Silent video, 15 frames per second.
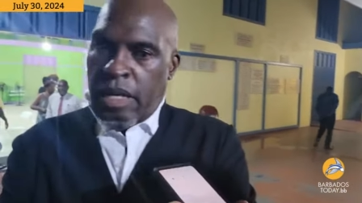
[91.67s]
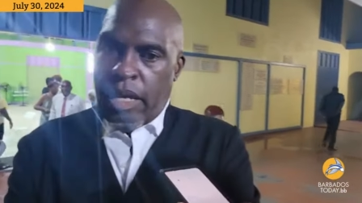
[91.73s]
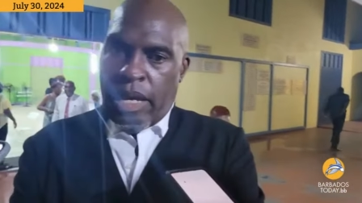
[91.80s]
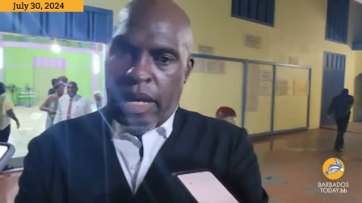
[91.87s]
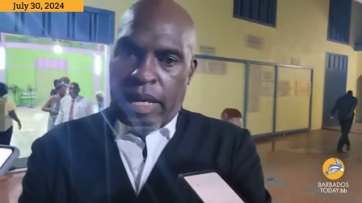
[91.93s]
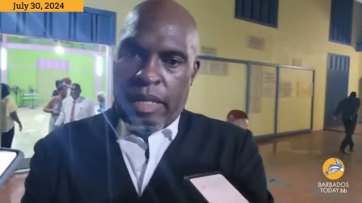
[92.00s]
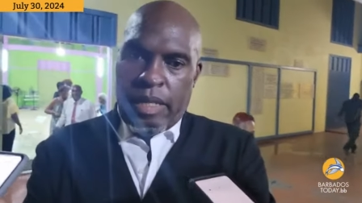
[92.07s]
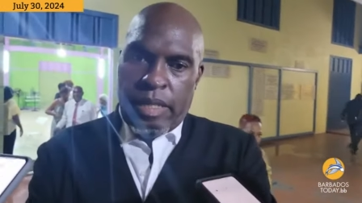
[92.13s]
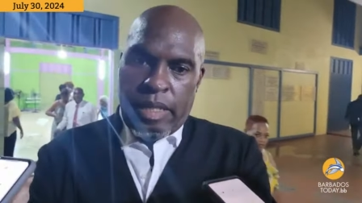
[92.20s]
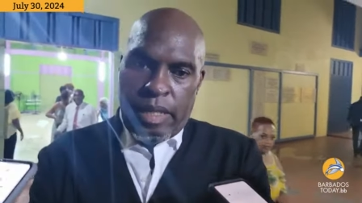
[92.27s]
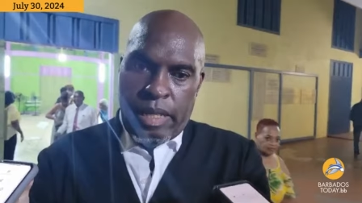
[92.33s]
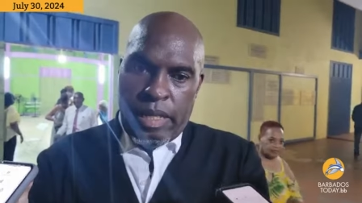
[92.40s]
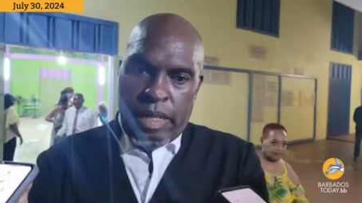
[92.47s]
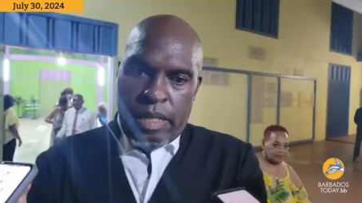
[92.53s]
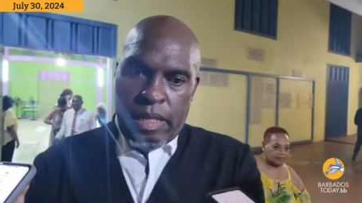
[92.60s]
And
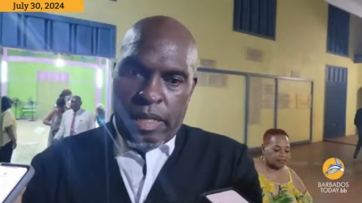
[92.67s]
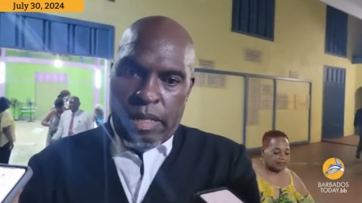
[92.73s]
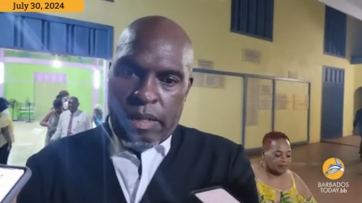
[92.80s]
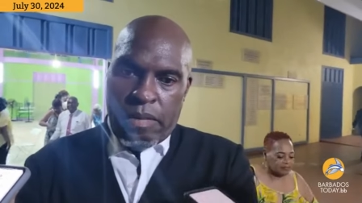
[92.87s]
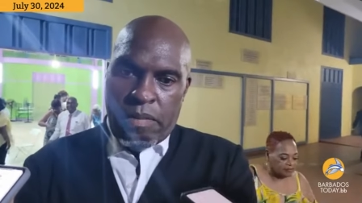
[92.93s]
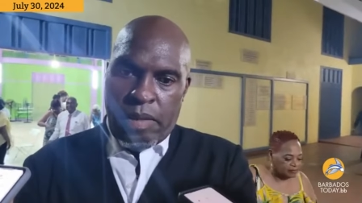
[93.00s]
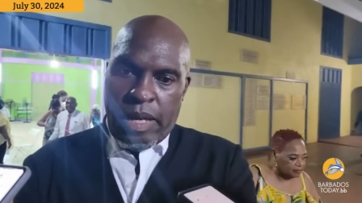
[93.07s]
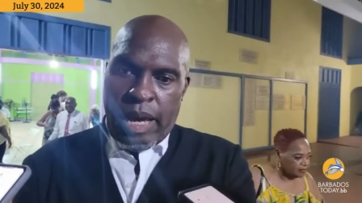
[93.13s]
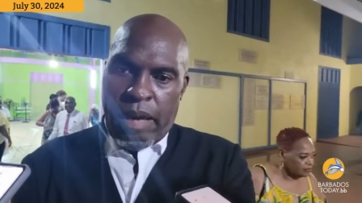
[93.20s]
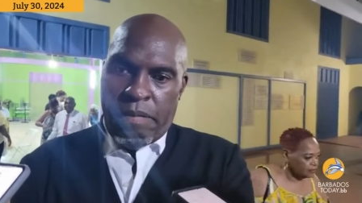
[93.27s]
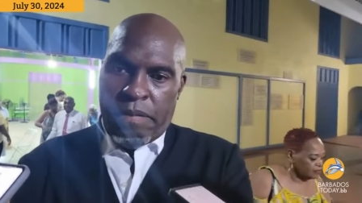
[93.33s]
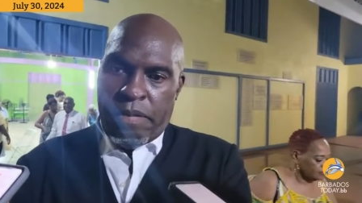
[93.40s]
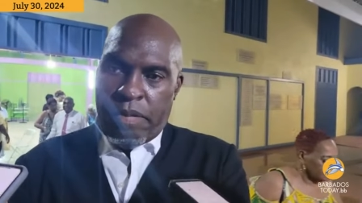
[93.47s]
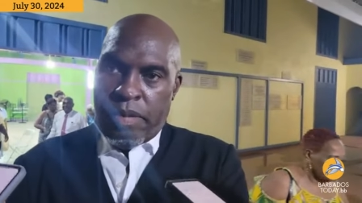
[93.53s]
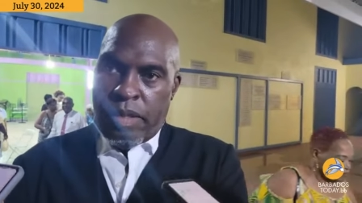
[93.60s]
indeed, we
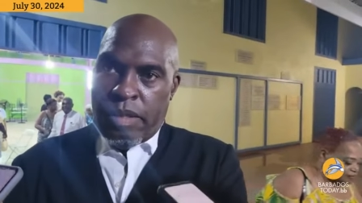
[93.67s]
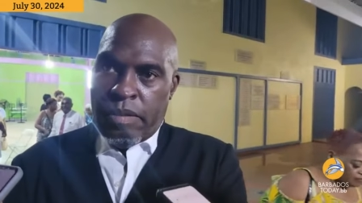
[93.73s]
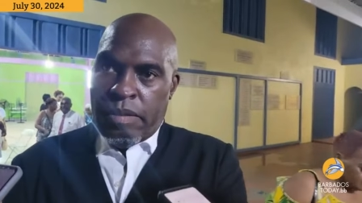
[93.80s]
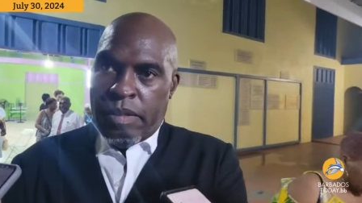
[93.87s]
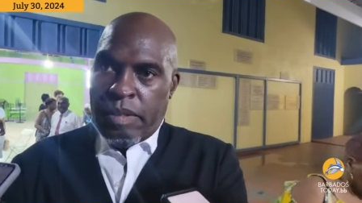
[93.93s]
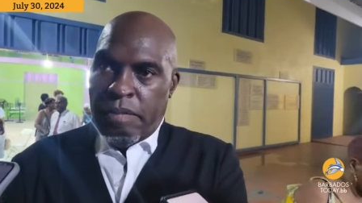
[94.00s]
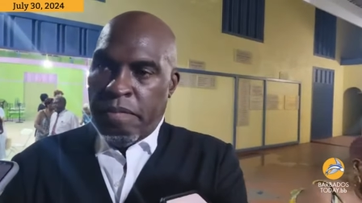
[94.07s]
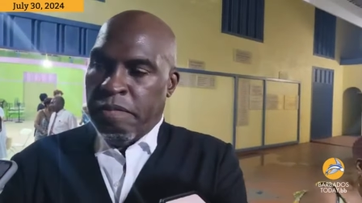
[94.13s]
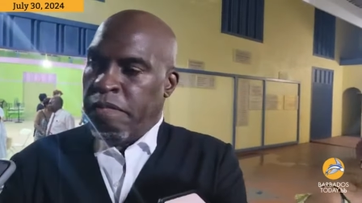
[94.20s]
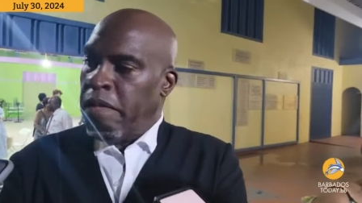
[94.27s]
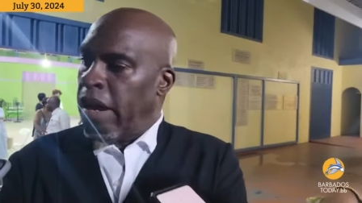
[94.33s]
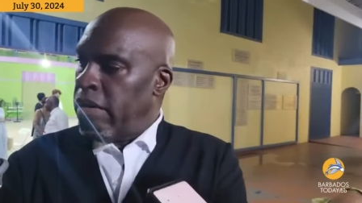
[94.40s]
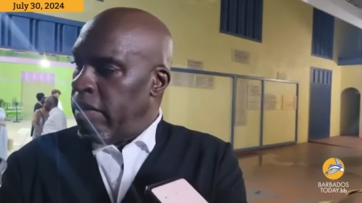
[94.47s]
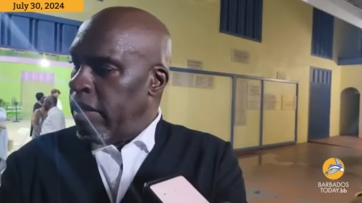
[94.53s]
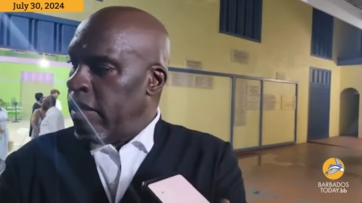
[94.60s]
have some
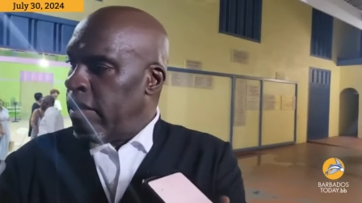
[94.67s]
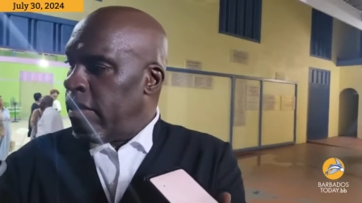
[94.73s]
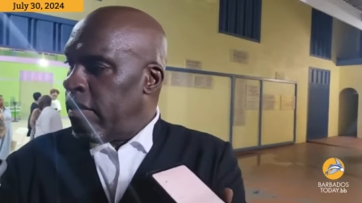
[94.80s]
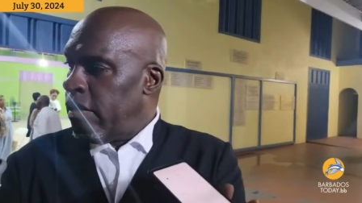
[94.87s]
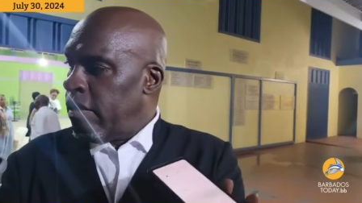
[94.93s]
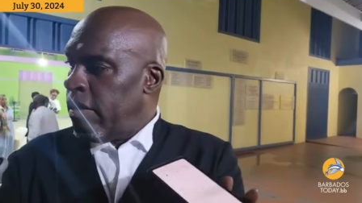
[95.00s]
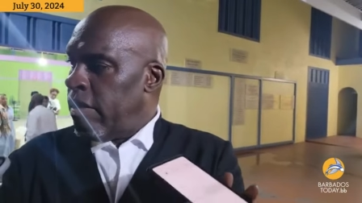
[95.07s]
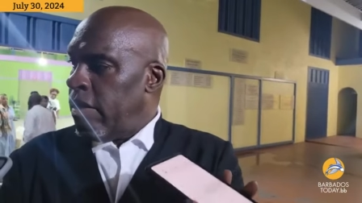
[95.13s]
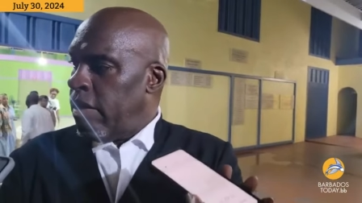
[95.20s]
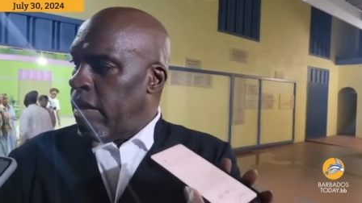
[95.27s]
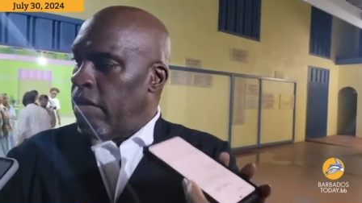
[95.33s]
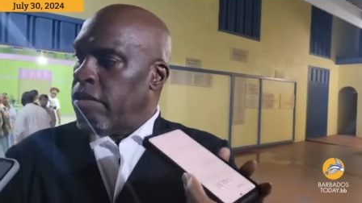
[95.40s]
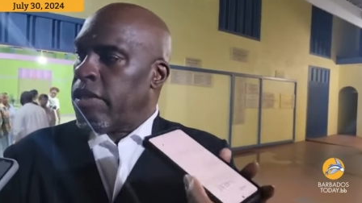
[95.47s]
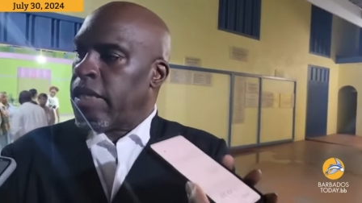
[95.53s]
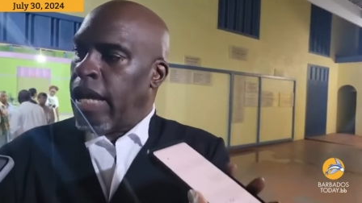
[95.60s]
very
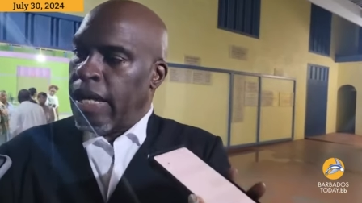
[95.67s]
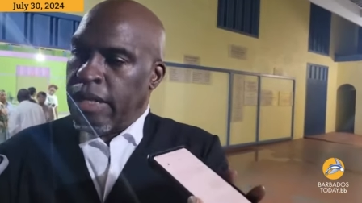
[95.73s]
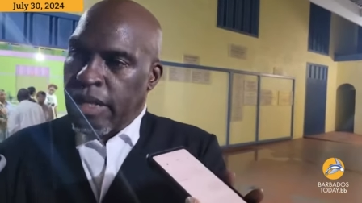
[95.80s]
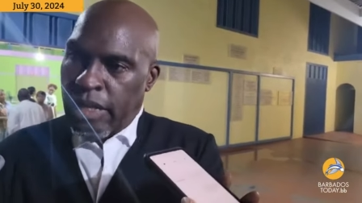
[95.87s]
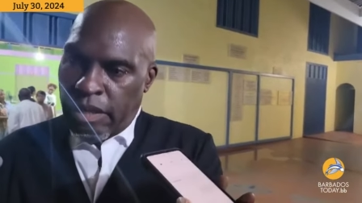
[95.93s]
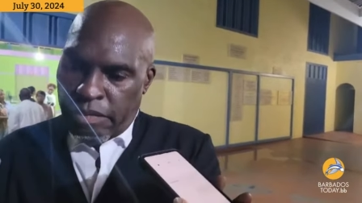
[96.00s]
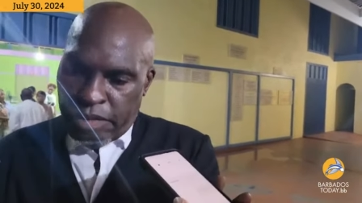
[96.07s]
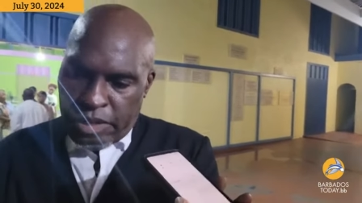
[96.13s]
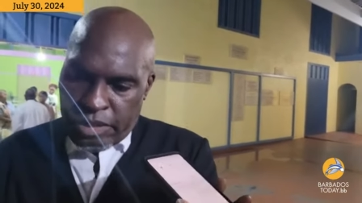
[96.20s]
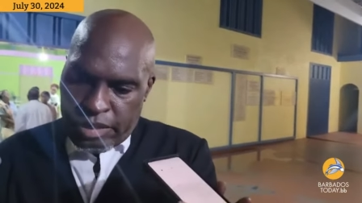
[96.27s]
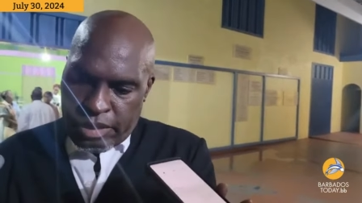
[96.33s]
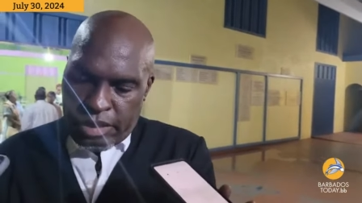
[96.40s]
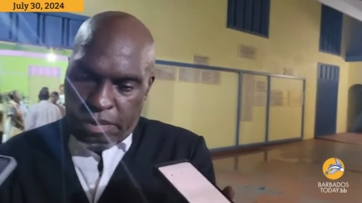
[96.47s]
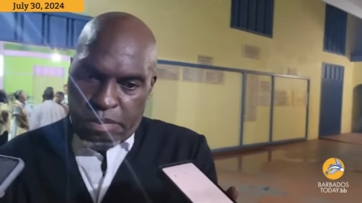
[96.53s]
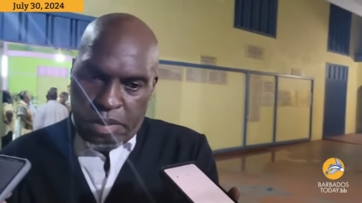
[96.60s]
outstanding
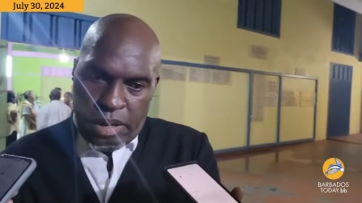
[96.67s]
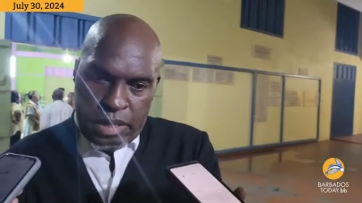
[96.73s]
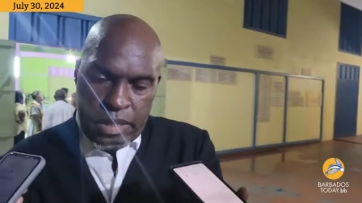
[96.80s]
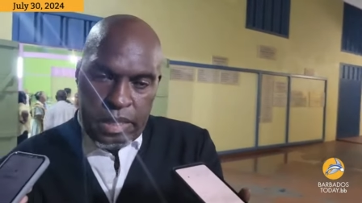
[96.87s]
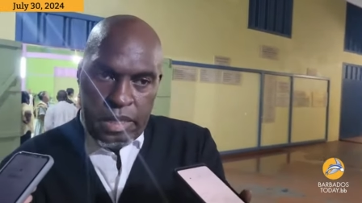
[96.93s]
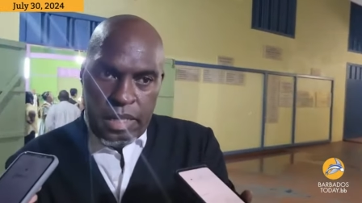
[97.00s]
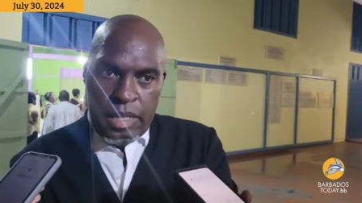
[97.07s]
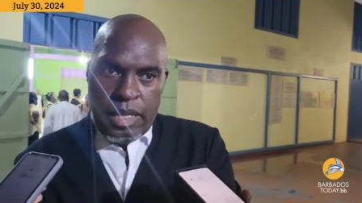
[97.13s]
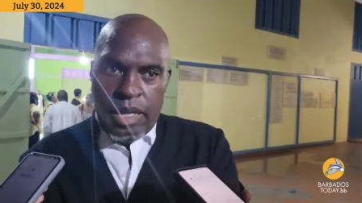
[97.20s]
individuals in the party.